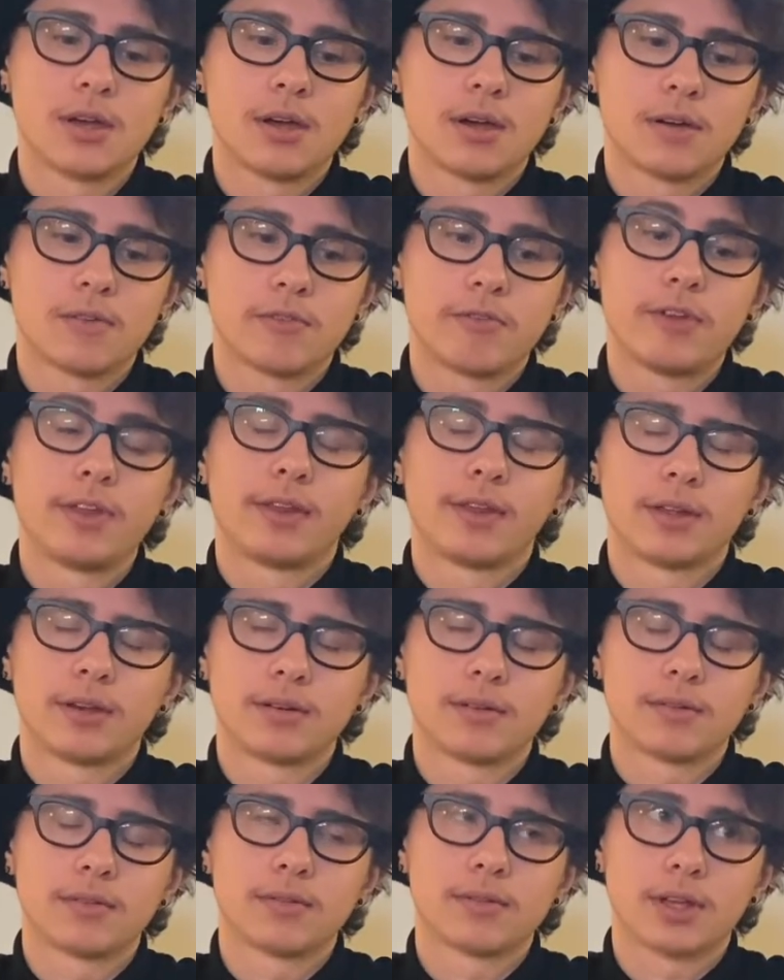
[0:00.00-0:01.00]
feeling
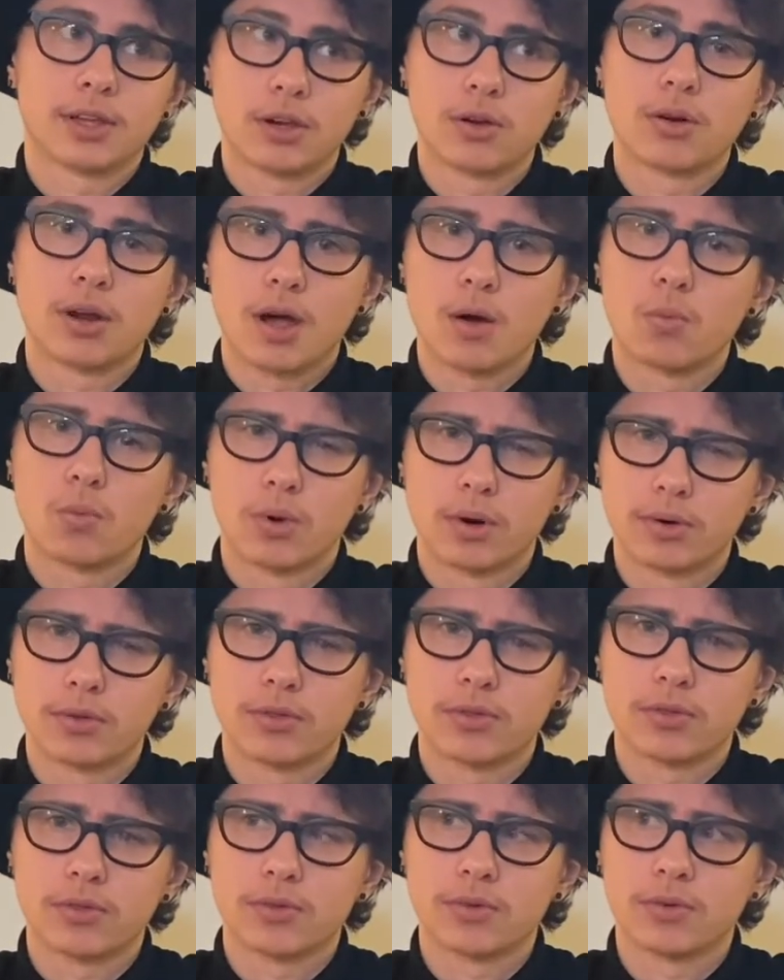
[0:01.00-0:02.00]
like you're not worth
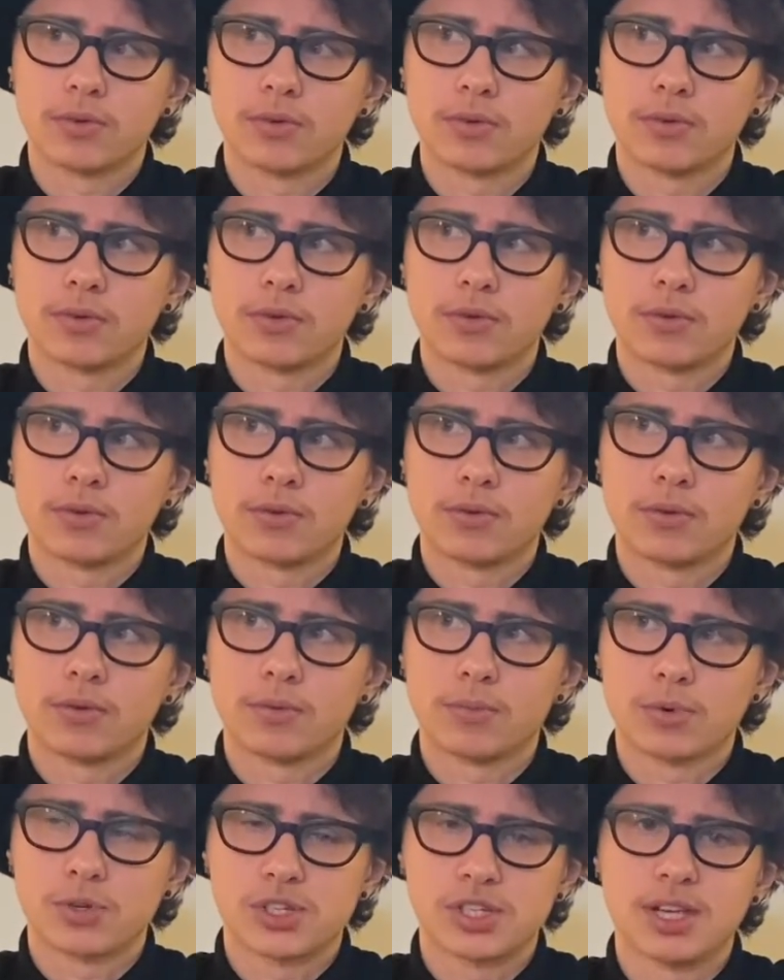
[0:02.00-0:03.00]

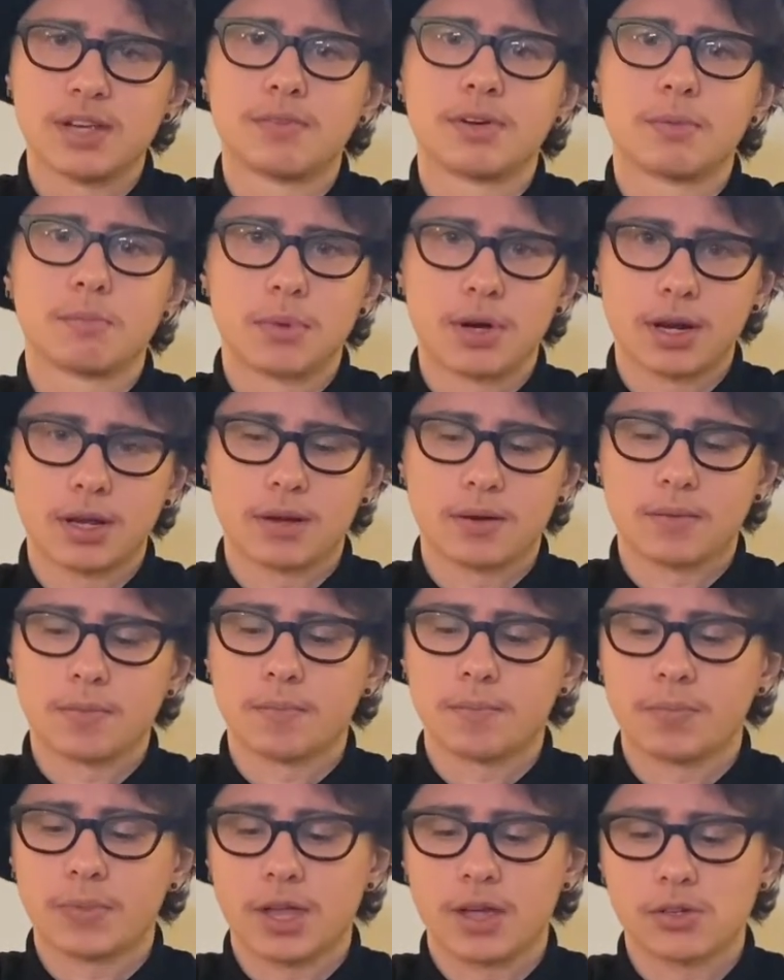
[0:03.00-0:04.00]
receiving money.
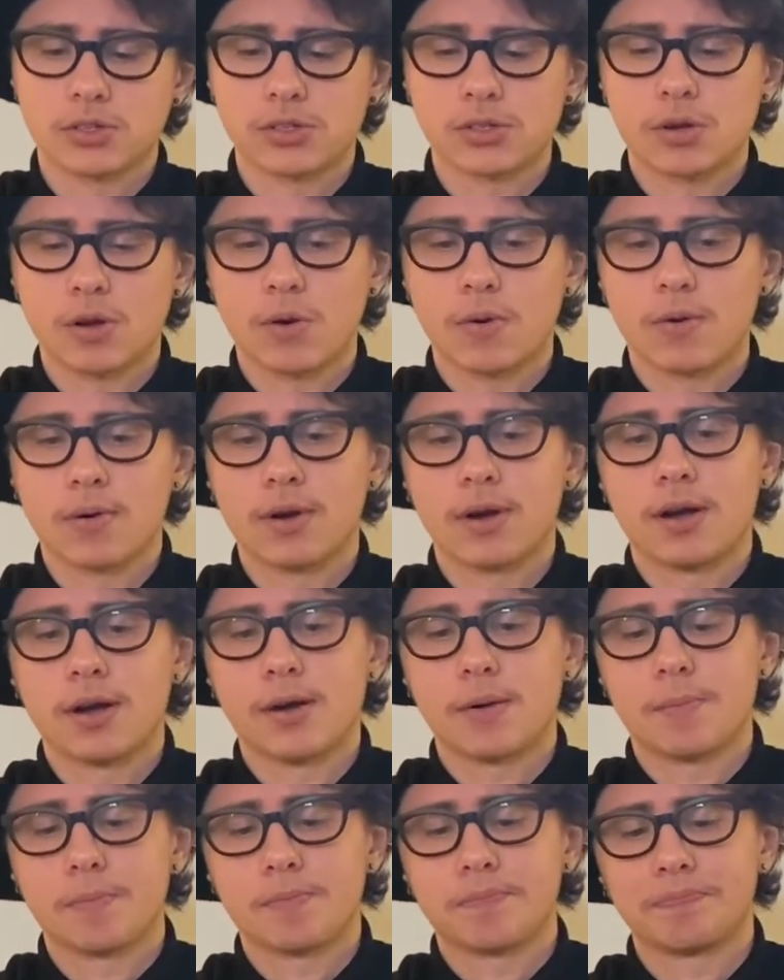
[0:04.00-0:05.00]
And so,
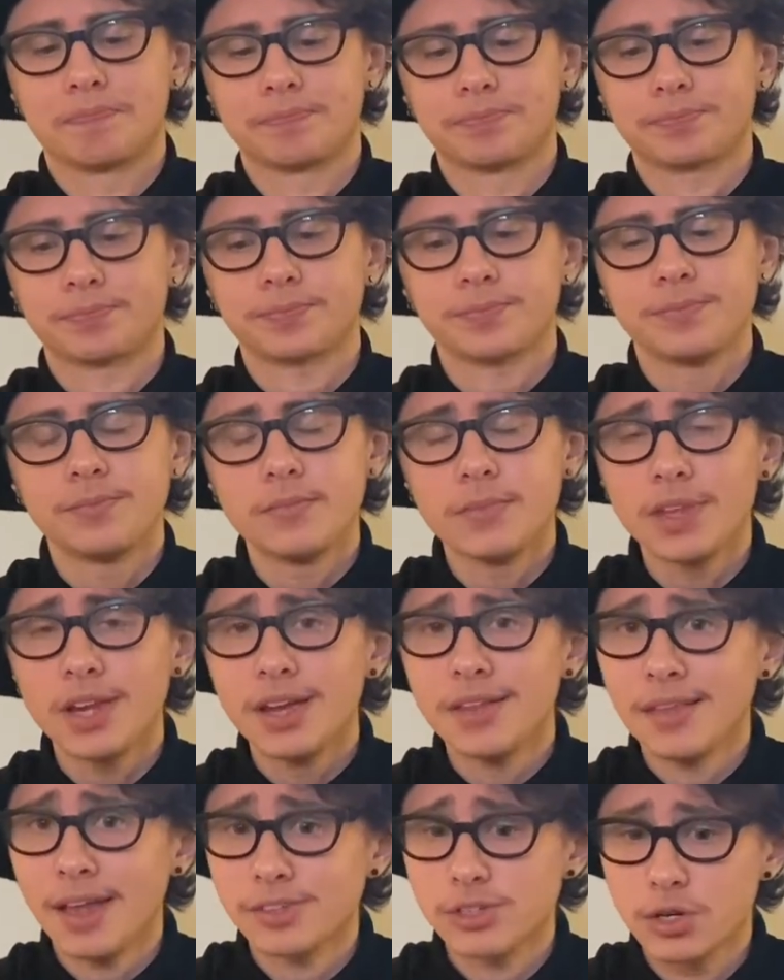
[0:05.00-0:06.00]

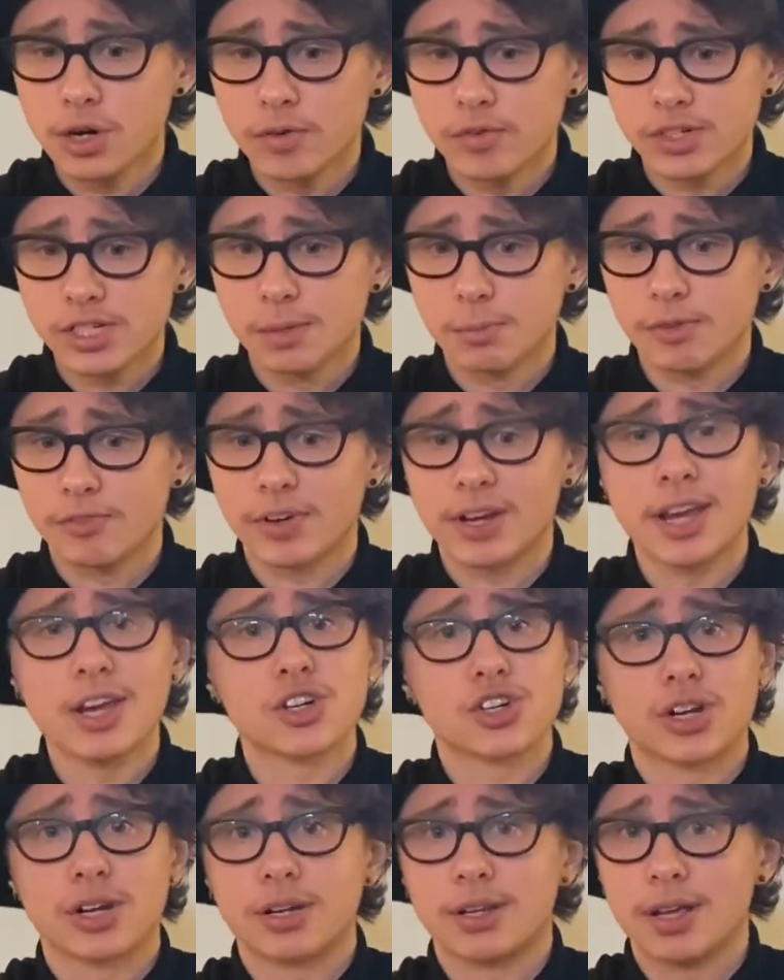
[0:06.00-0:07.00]
and that's an
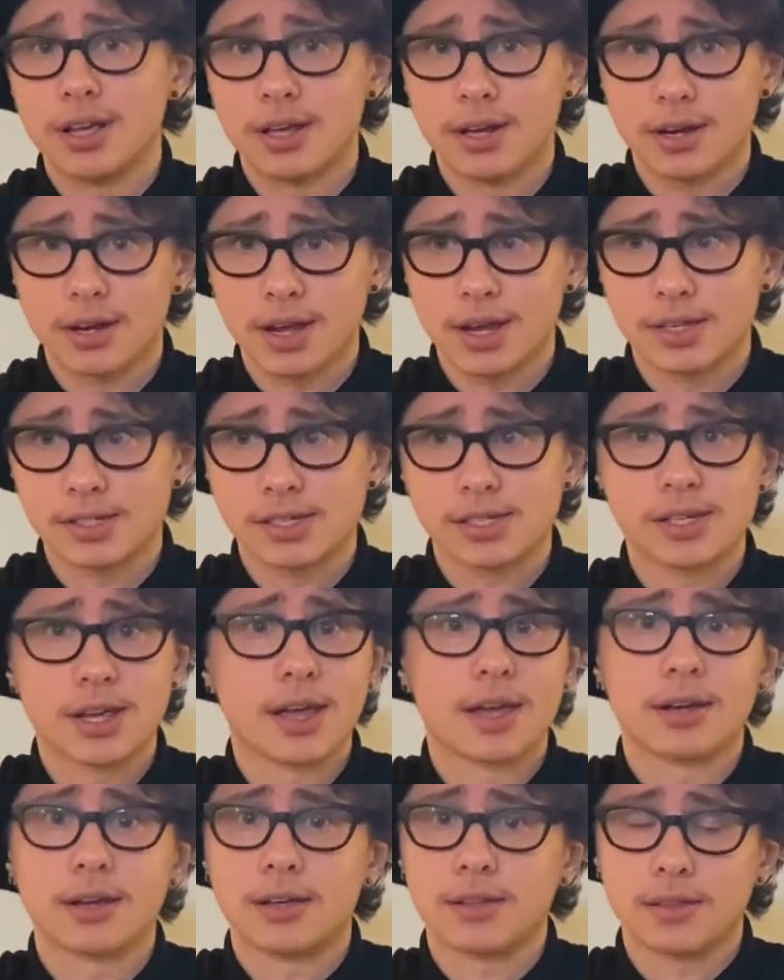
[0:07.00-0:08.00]
oversimplification in a
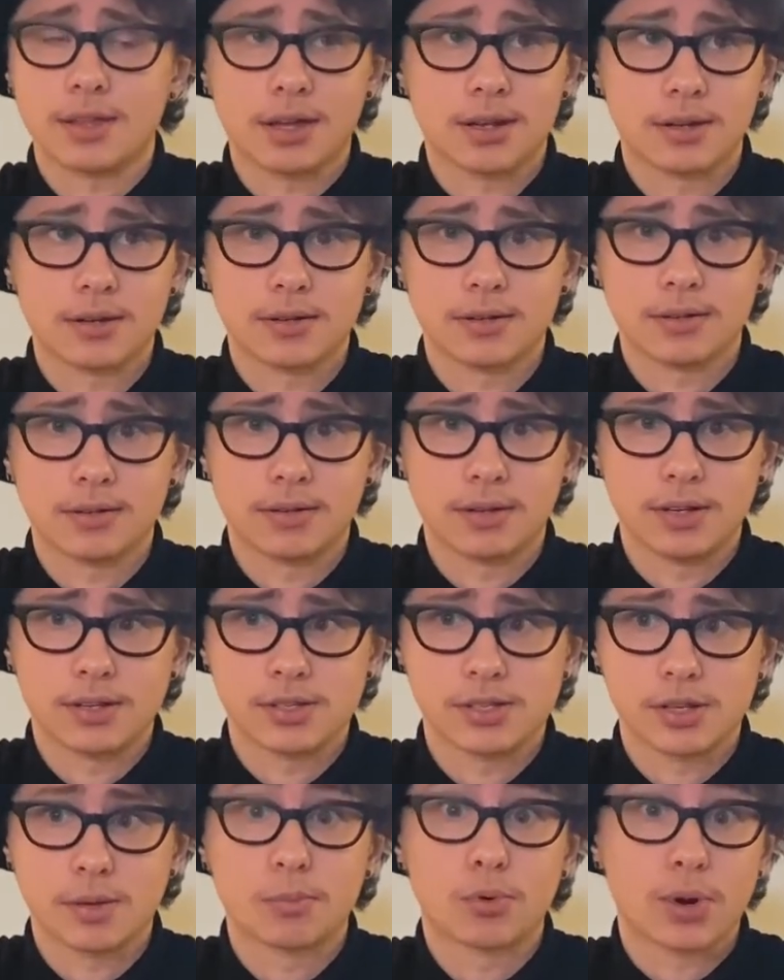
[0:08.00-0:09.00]
society that
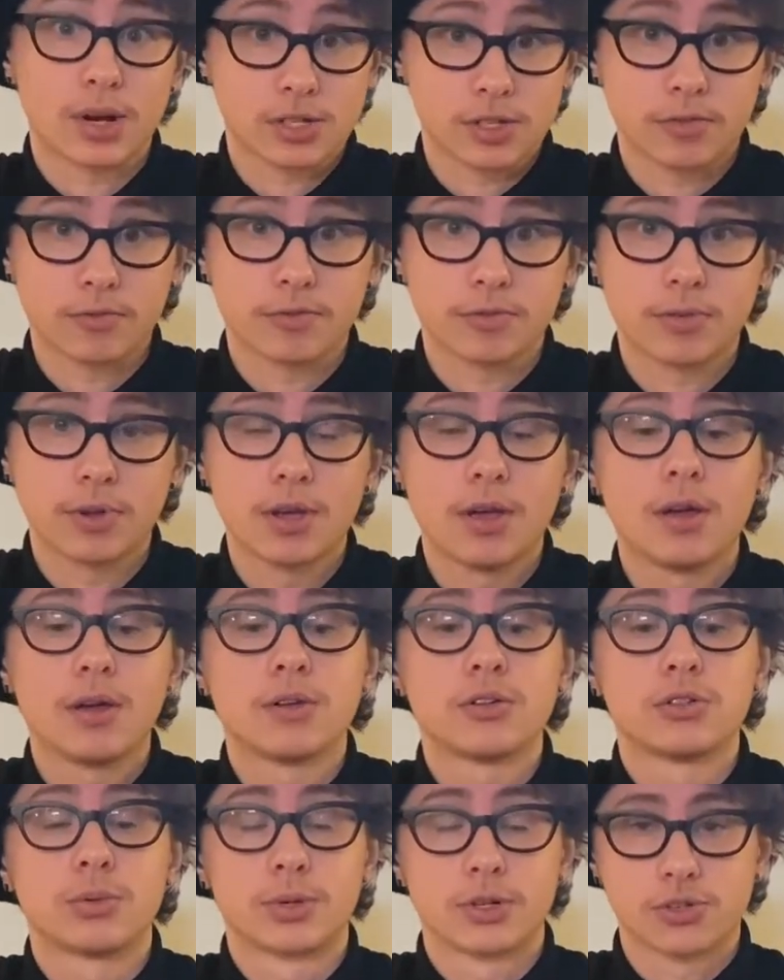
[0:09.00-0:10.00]
is oppressive
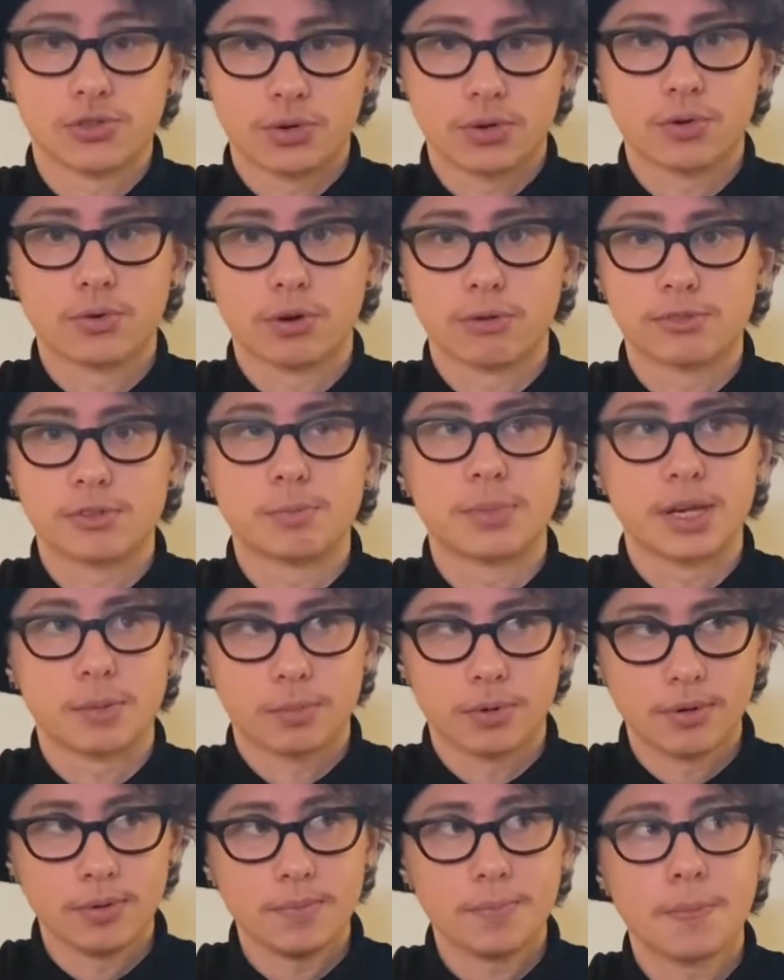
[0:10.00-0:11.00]
towards certain groups of
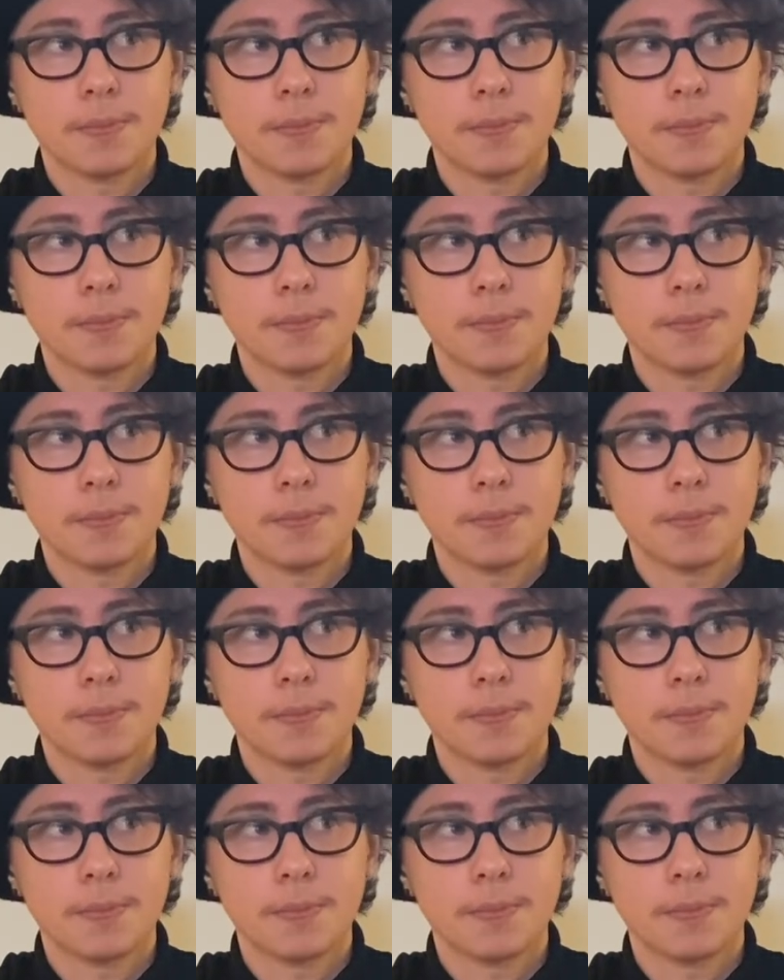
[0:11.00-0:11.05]
people.